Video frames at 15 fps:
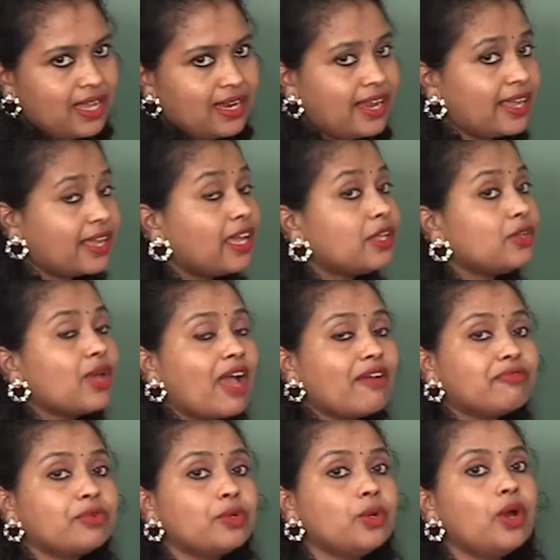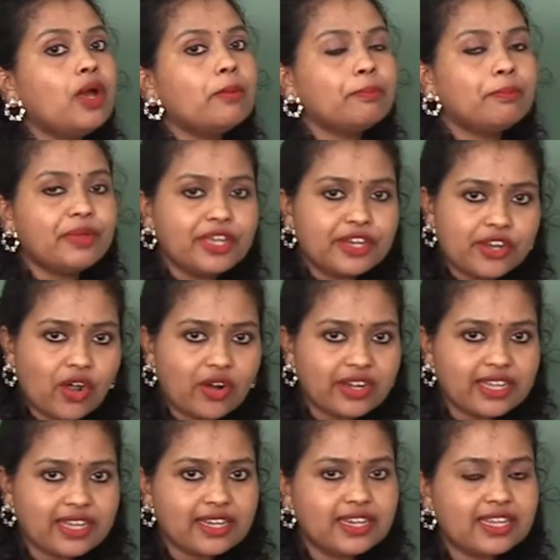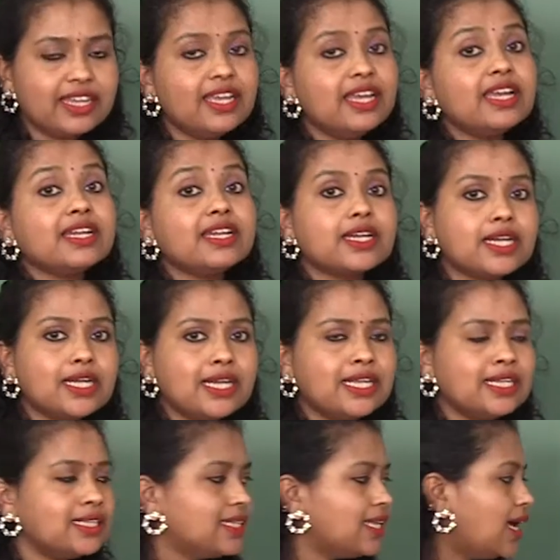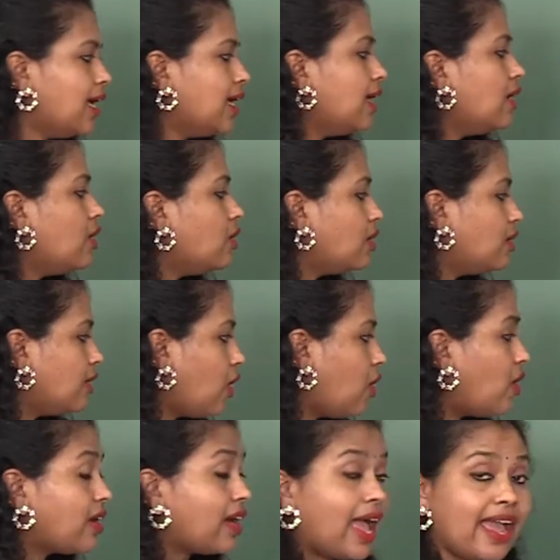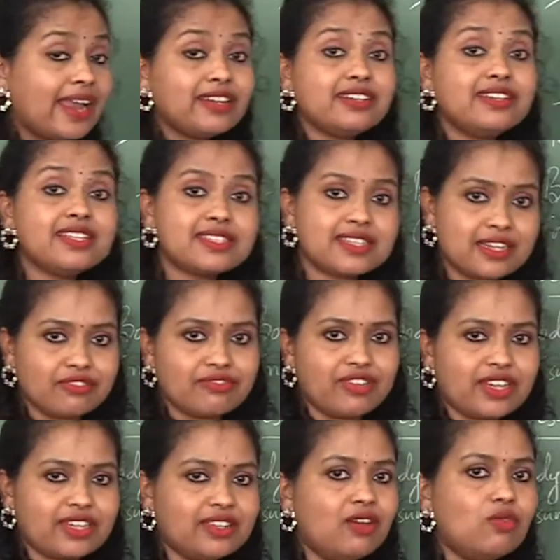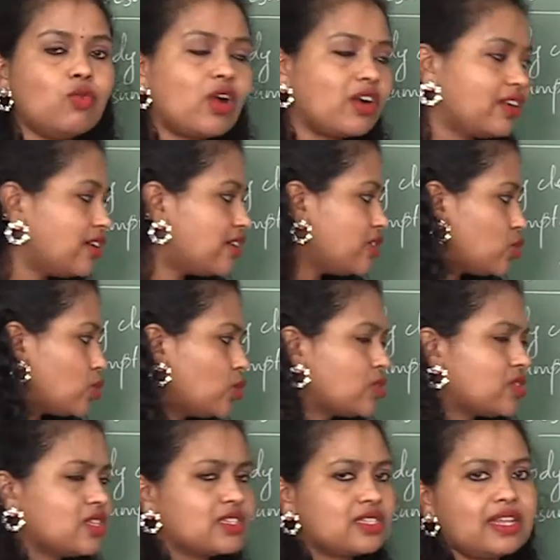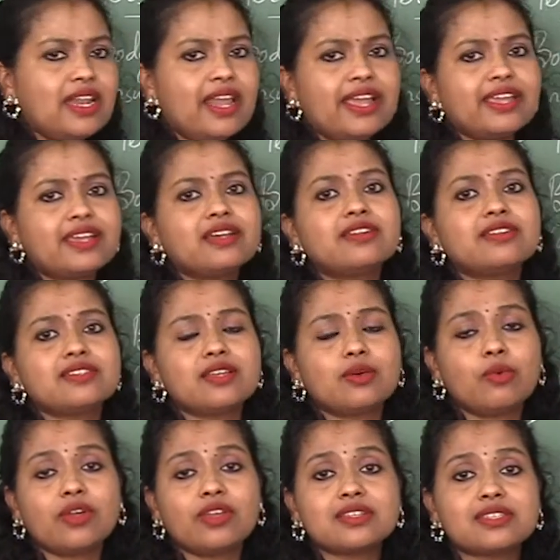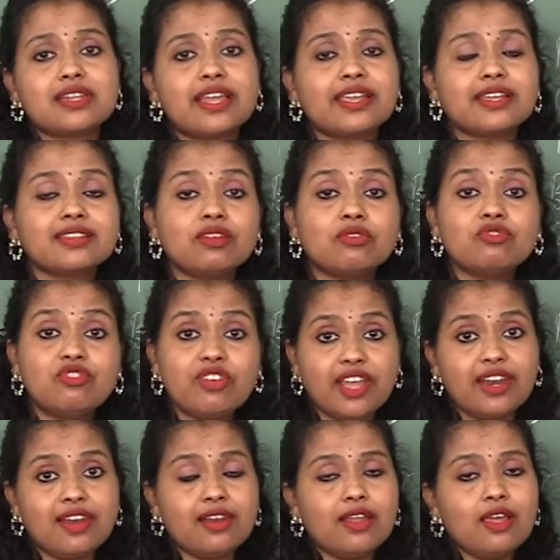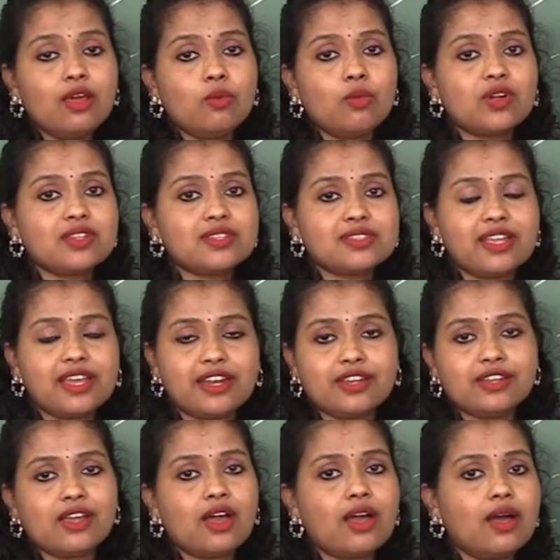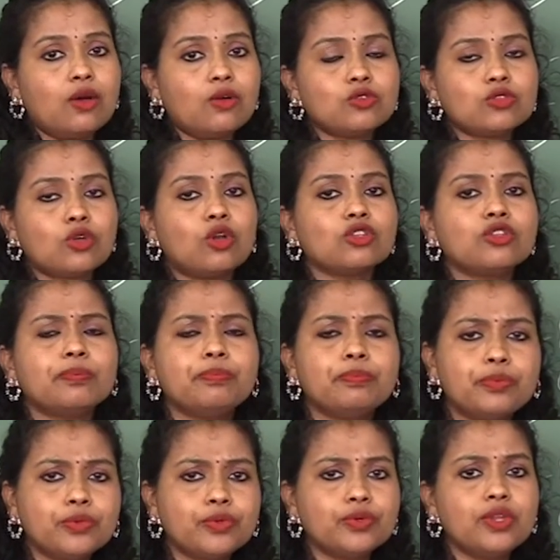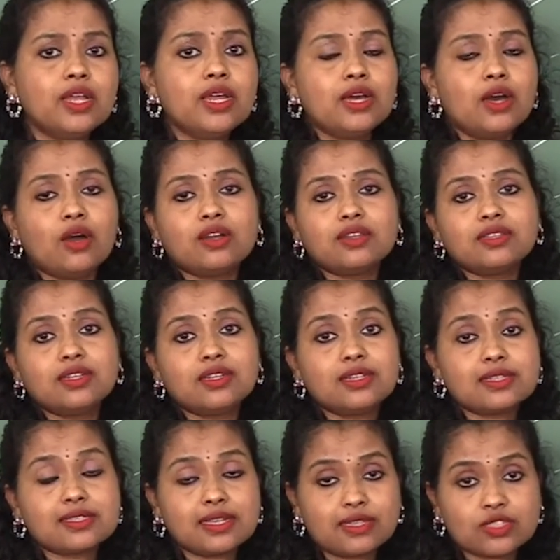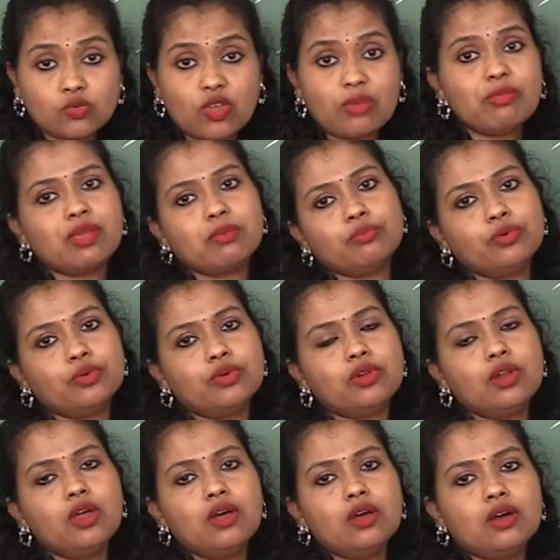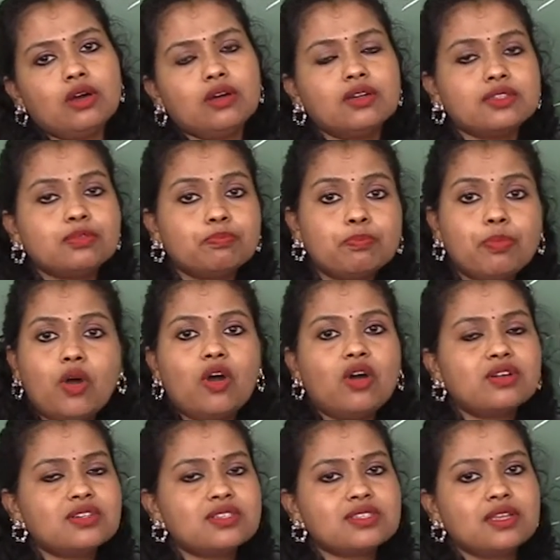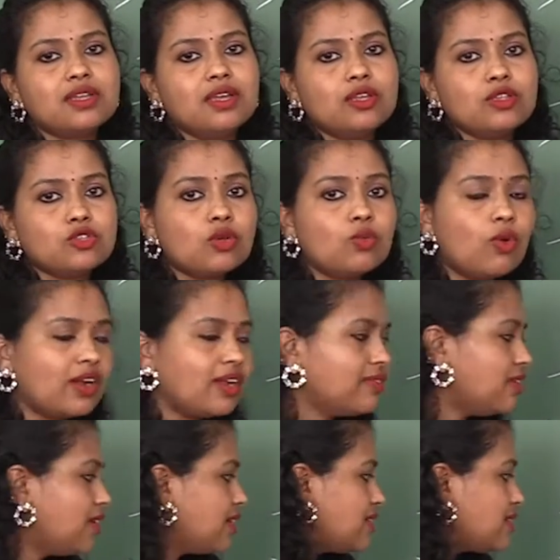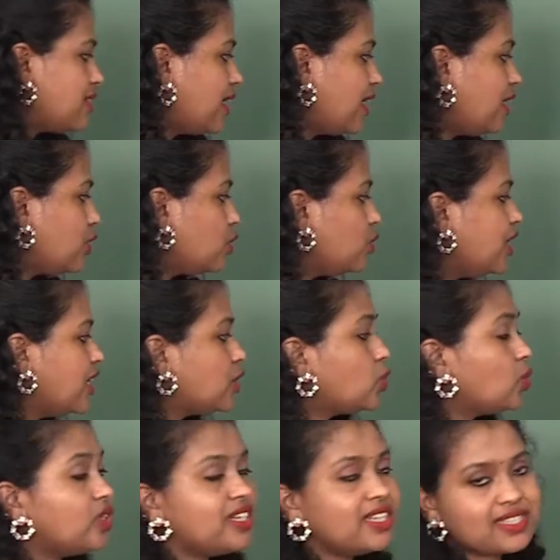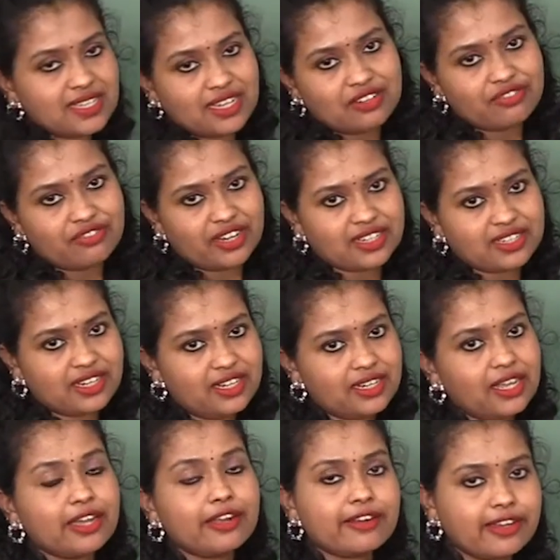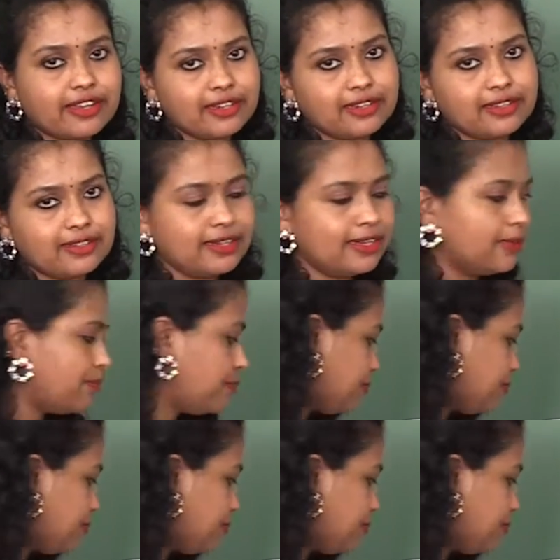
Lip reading: Like you have to periodically clean and disinfect the water resources, like reservoirs like the well, what is there in your house, or the pool, or a swimming pool, or ponds. So whatever is there, you need to disinfect it regularly.